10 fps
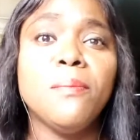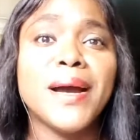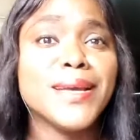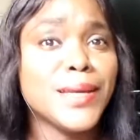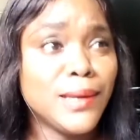
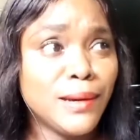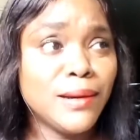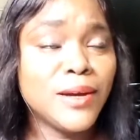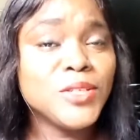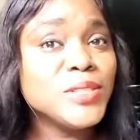my
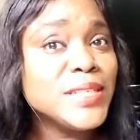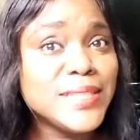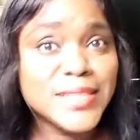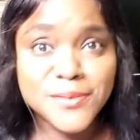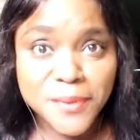God, you did
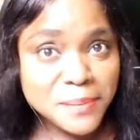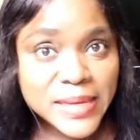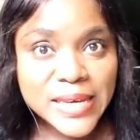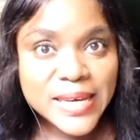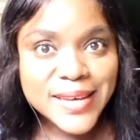this for
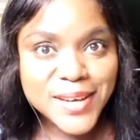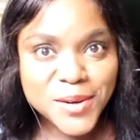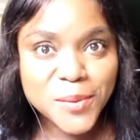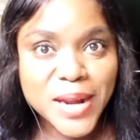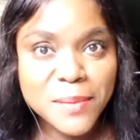me." You
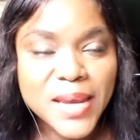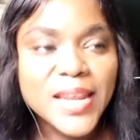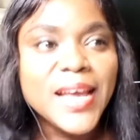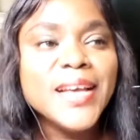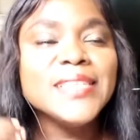know what I
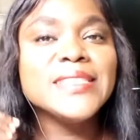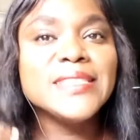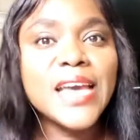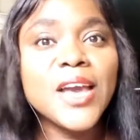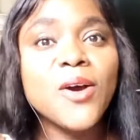mean?
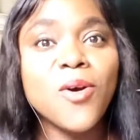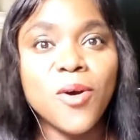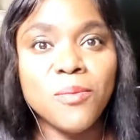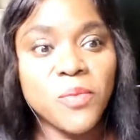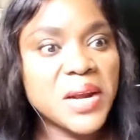Stay
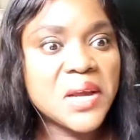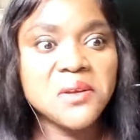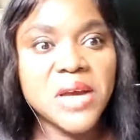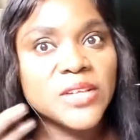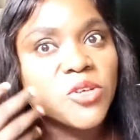home, whether
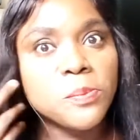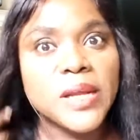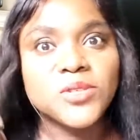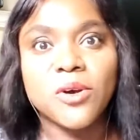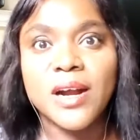at your
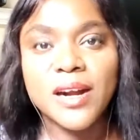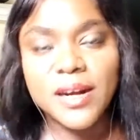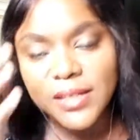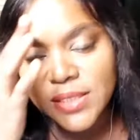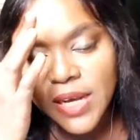place or
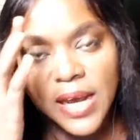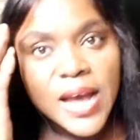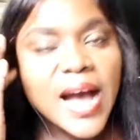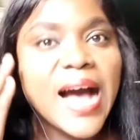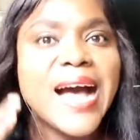hers,
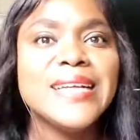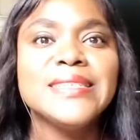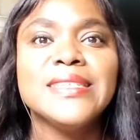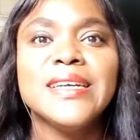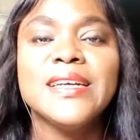
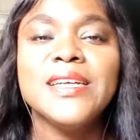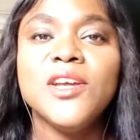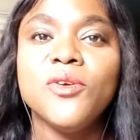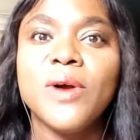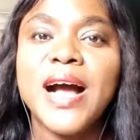and
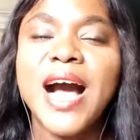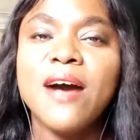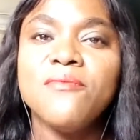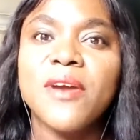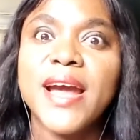you know
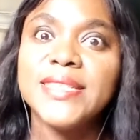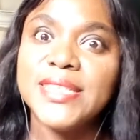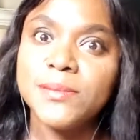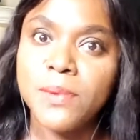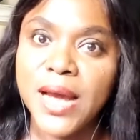have
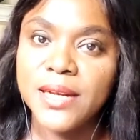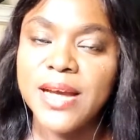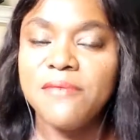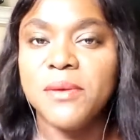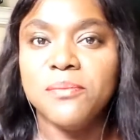varieties planned
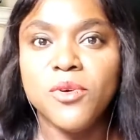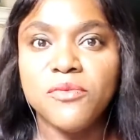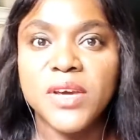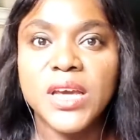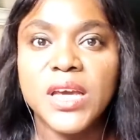have a
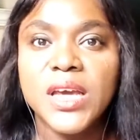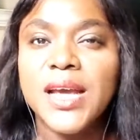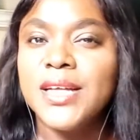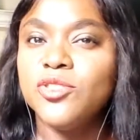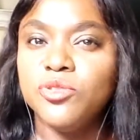movie
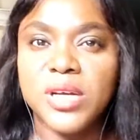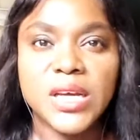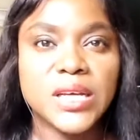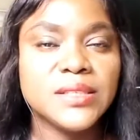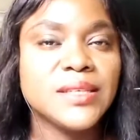
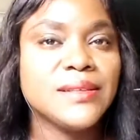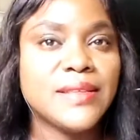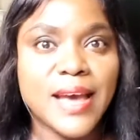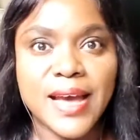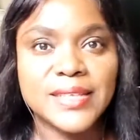drinks,
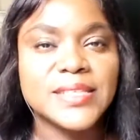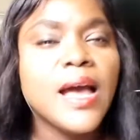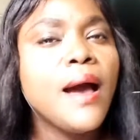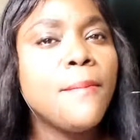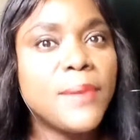dance
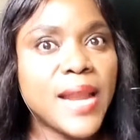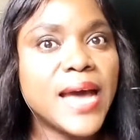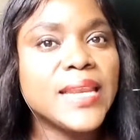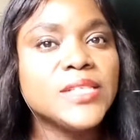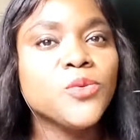
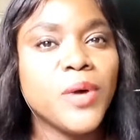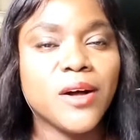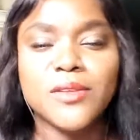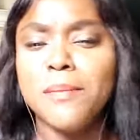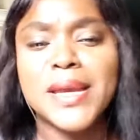plan it
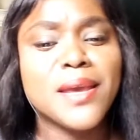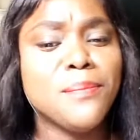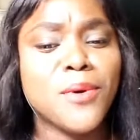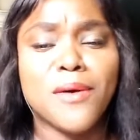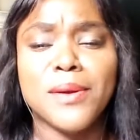well don't make
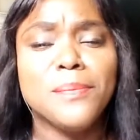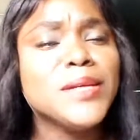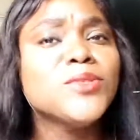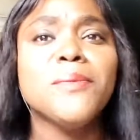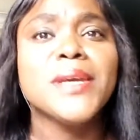it boring
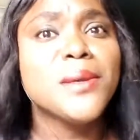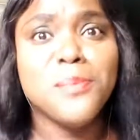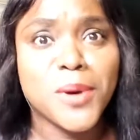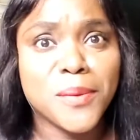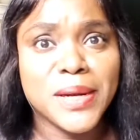please don't make it
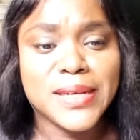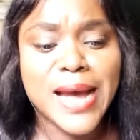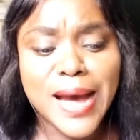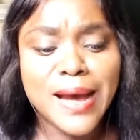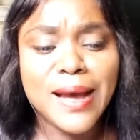boring
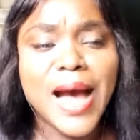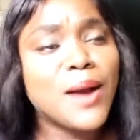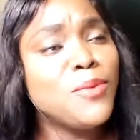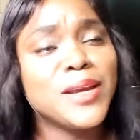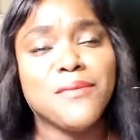ah,
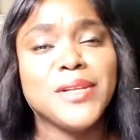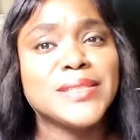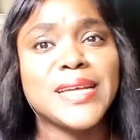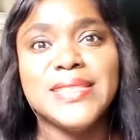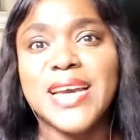i won't give you this
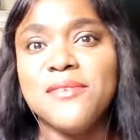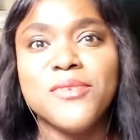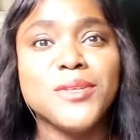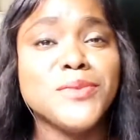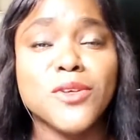idea if
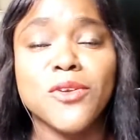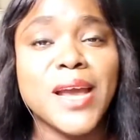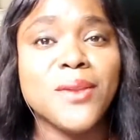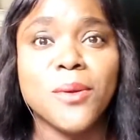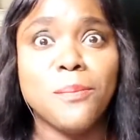it's going to
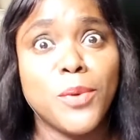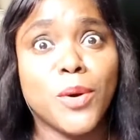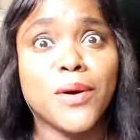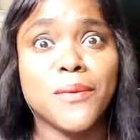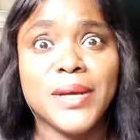end up
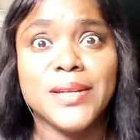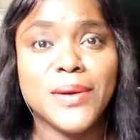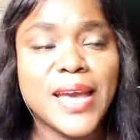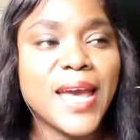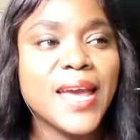boring
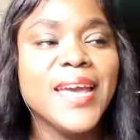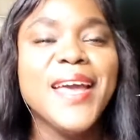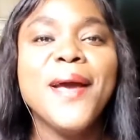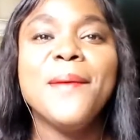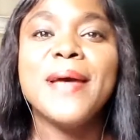okay
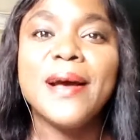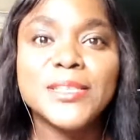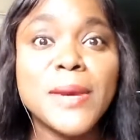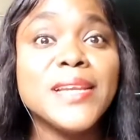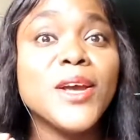
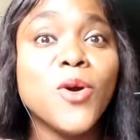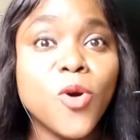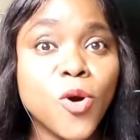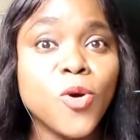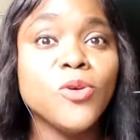spend the
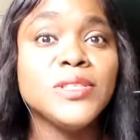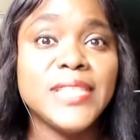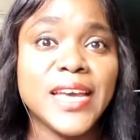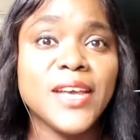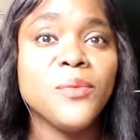whole
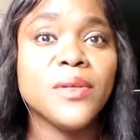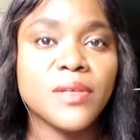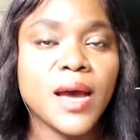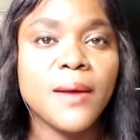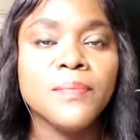day with
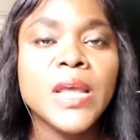her